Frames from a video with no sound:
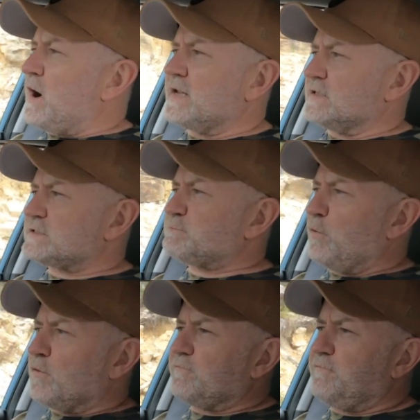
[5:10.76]
Pilot
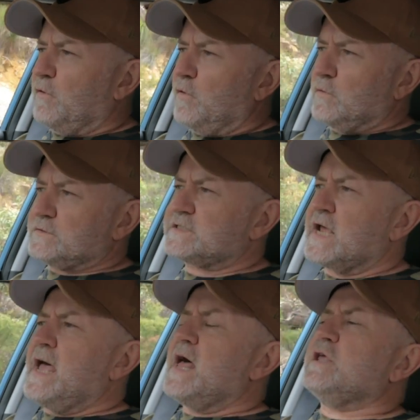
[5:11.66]
Sport 4s
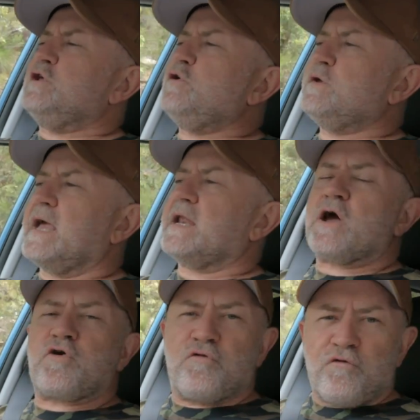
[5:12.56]
you get
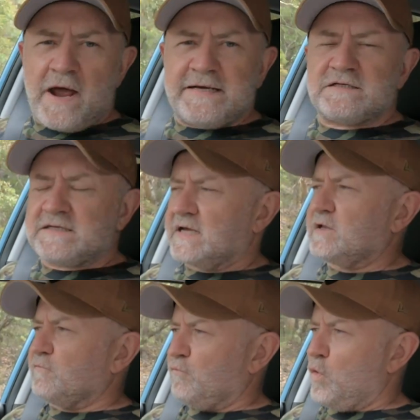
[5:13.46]
a great
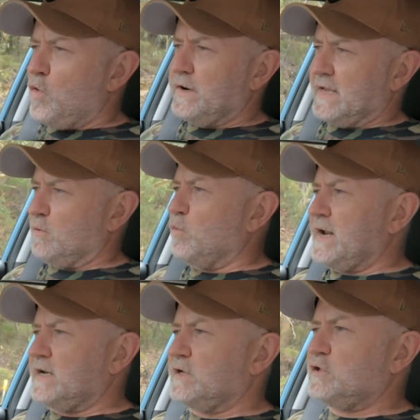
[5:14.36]
deal of warning
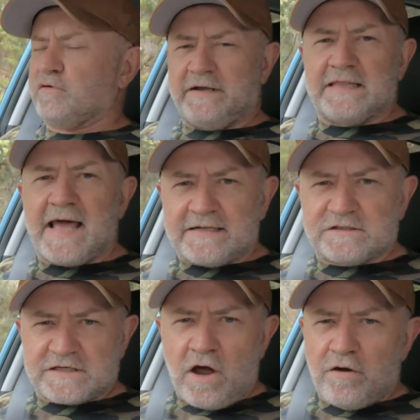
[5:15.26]
when you're in that
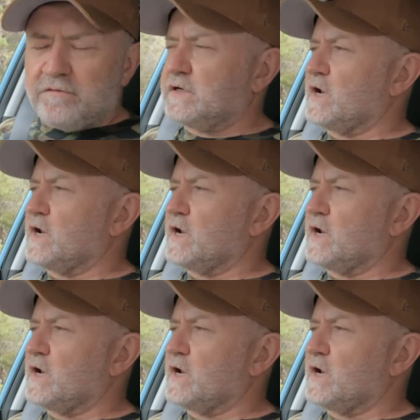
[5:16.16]
zone,